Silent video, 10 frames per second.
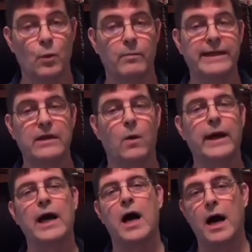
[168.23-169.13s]
will be
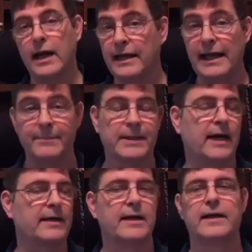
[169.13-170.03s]
going on in
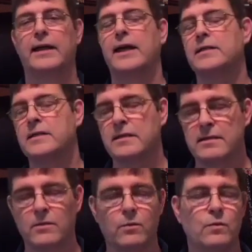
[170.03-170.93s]
Epcot. It's
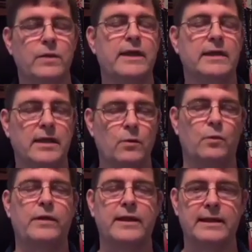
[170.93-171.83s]
just a really,
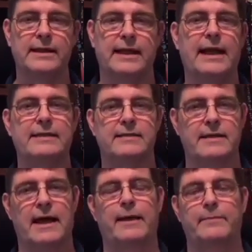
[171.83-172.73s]
really nice
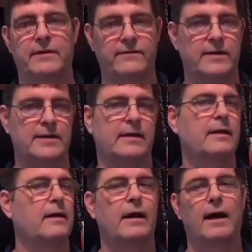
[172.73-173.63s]
time to visit.
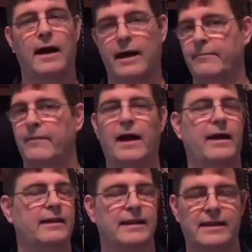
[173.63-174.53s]

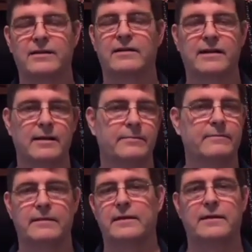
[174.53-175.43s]
I think you're going to,
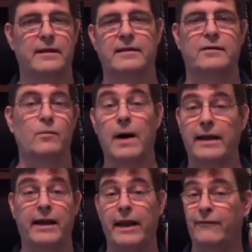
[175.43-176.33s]
you
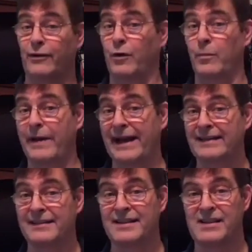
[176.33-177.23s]
might never go back
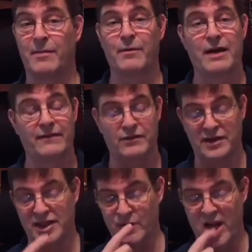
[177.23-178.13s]
to the summer after
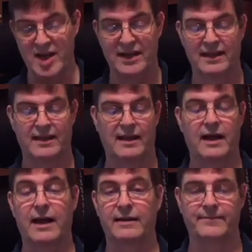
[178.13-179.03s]
this one.
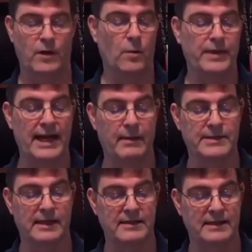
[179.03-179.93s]
Hope that
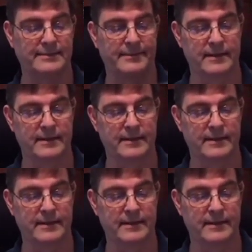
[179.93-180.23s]
helps, Leslie.